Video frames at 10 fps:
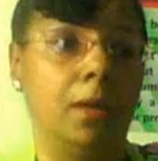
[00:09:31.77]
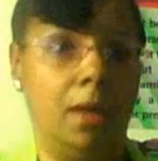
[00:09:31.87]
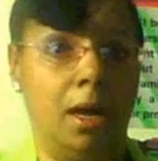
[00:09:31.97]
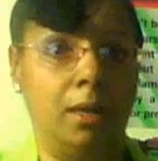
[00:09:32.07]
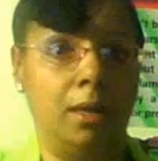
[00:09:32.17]

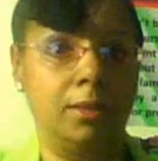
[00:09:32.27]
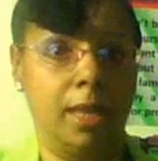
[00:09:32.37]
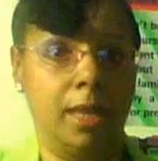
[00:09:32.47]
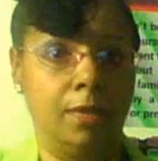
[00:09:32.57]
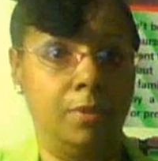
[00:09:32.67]
uh,
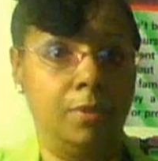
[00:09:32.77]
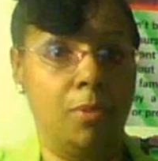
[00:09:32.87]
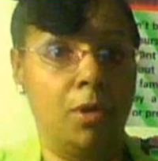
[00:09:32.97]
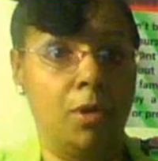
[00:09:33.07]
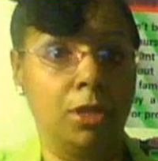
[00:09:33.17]
data
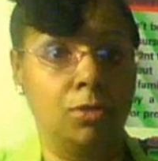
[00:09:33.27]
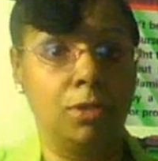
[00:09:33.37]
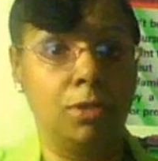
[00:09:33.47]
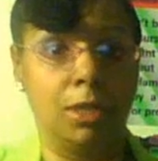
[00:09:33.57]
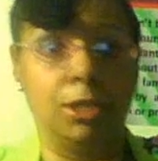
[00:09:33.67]
reporting, due
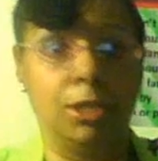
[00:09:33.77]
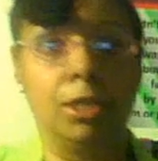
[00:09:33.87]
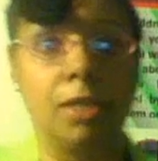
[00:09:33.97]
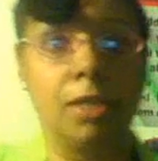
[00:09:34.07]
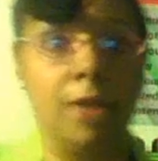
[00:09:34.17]

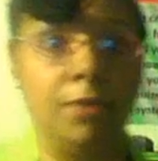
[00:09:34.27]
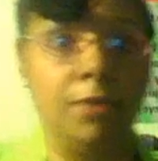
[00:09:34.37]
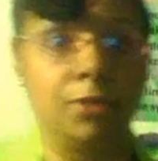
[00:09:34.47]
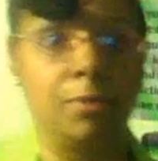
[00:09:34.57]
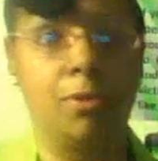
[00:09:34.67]
diligence, evidence
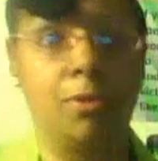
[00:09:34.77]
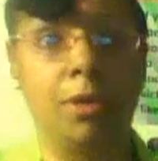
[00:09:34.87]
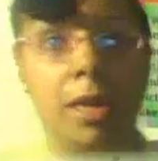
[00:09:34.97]
reporting,